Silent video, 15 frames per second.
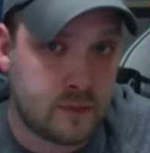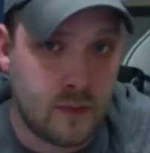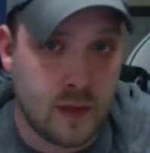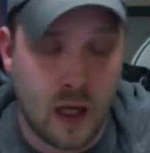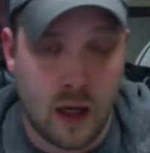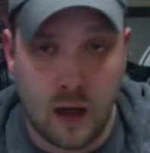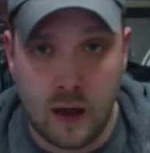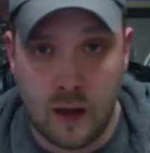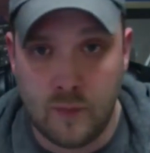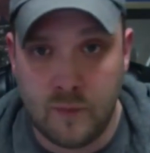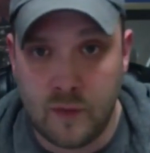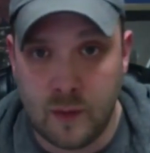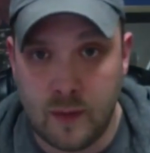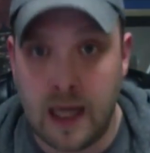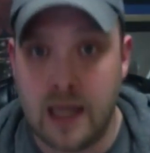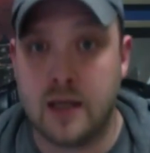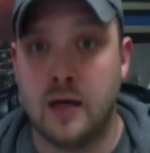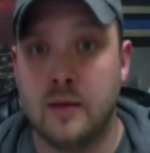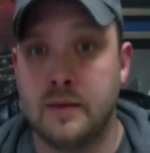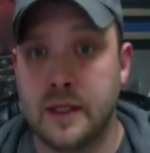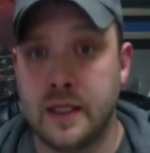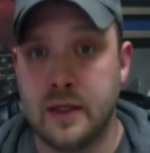For my
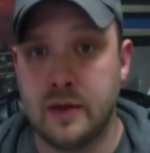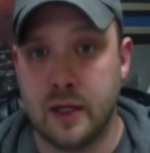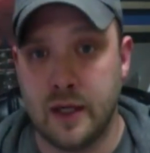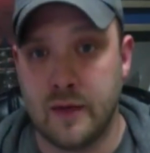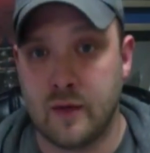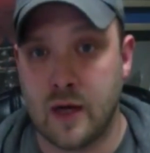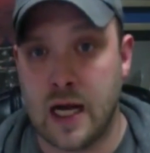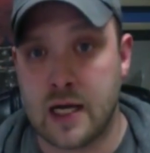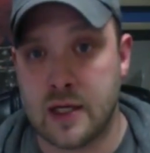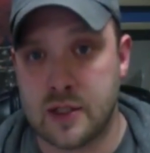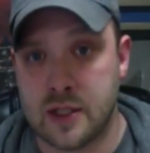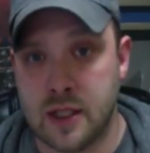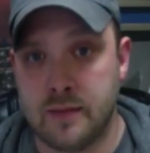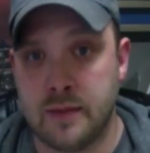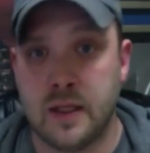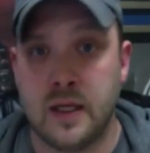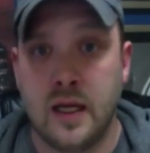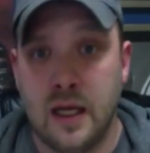company, Creative Rocket Ship,